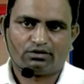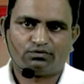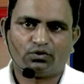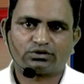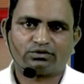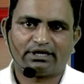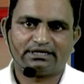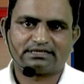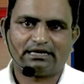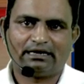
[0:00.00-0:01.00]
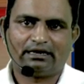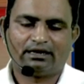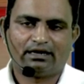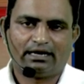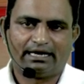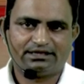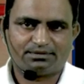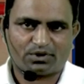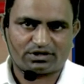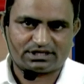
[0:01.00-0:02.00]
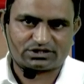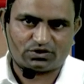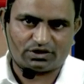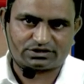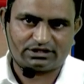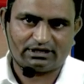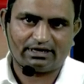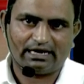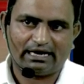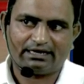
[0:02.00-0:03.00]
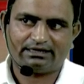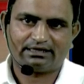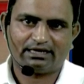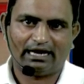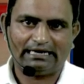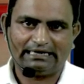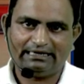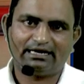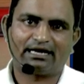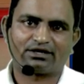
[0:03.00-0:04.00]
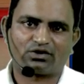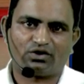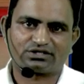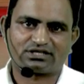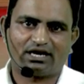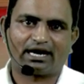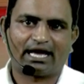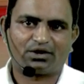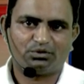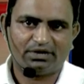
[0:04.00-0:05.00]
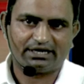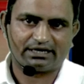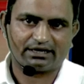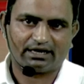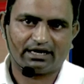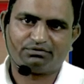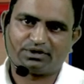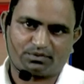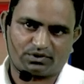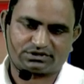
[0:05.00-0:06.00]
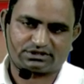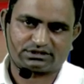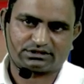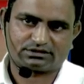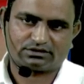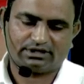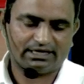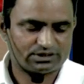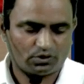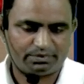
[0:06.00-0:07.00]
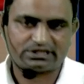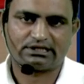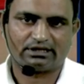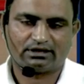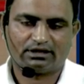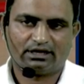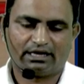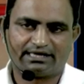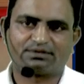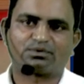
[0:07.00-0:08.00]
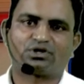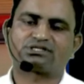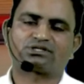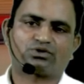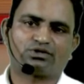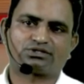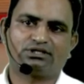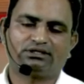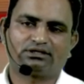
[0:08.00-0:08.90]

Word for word: Fourth one is a in the process costing, direct and indirect costs are accumulated every processes. Yes, obviously, in the process costing,